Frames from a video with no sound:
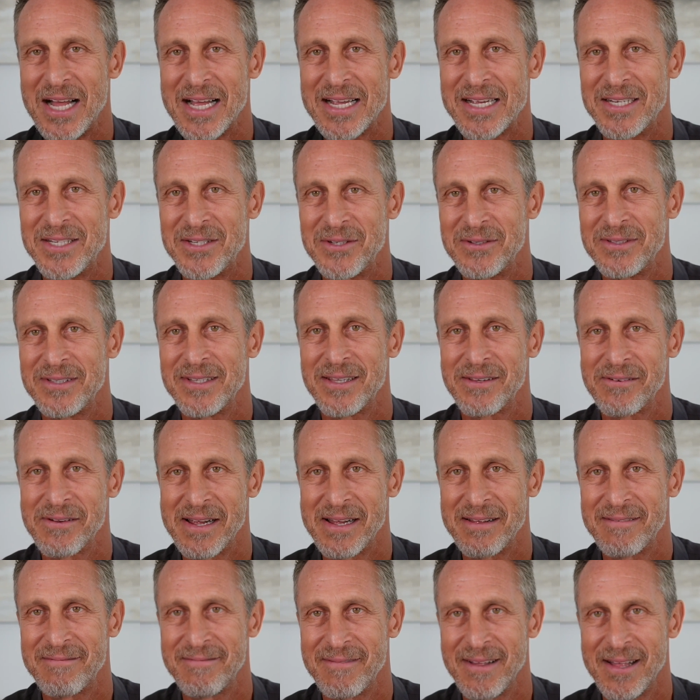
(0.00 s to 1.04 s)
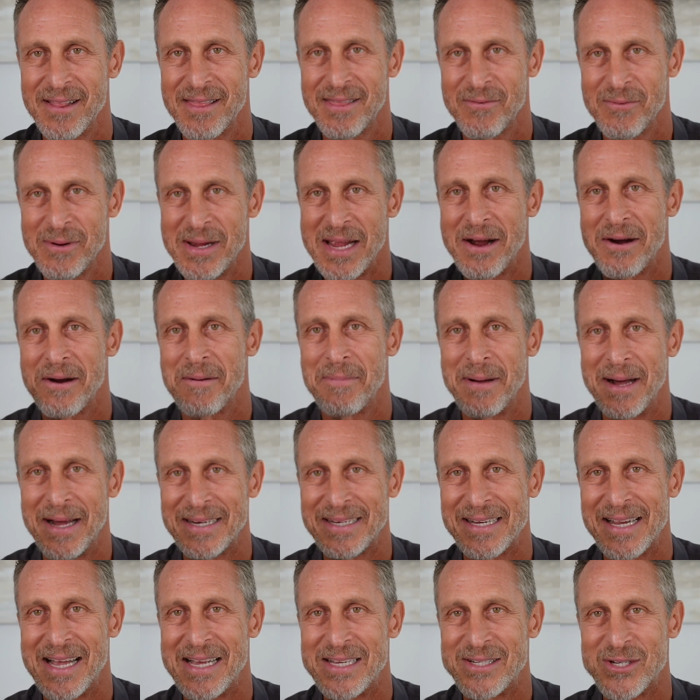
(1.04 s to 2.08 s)
I could do literally a three-hour
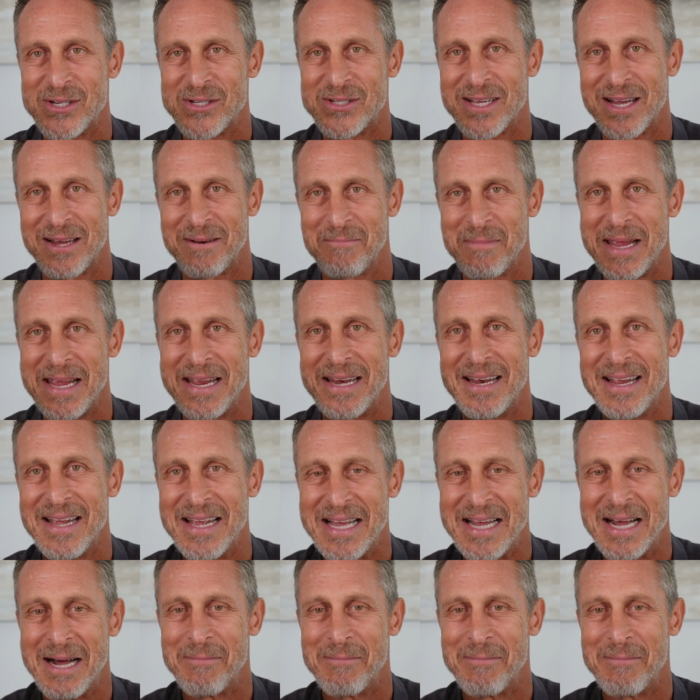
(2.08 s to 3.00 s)
podcast just on meat.